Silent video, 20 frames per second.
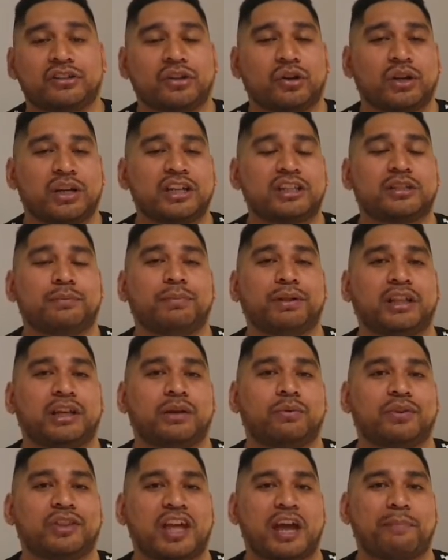So his
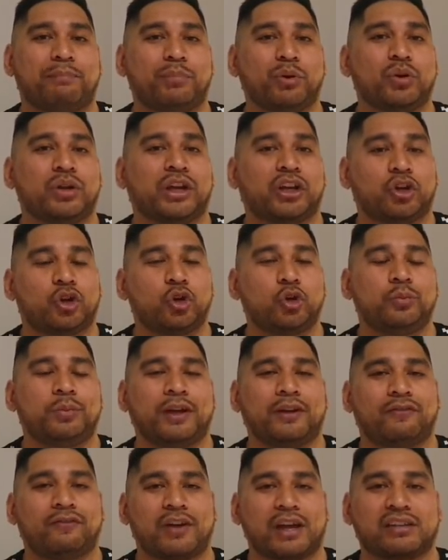ability with that boot, it could
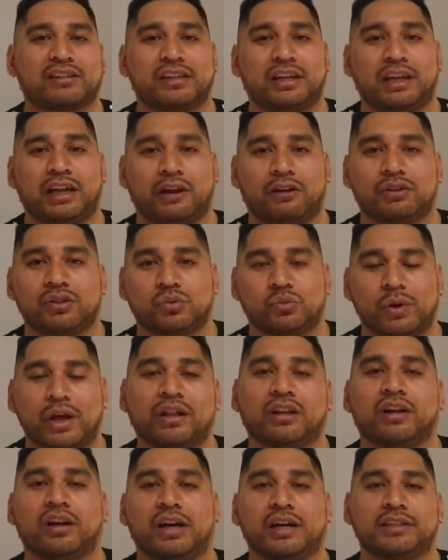be a factor here as
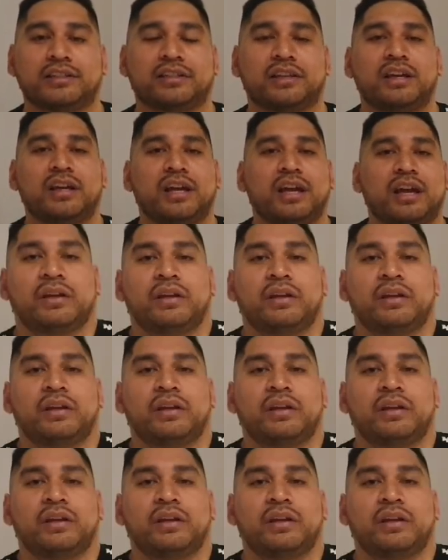well, guys.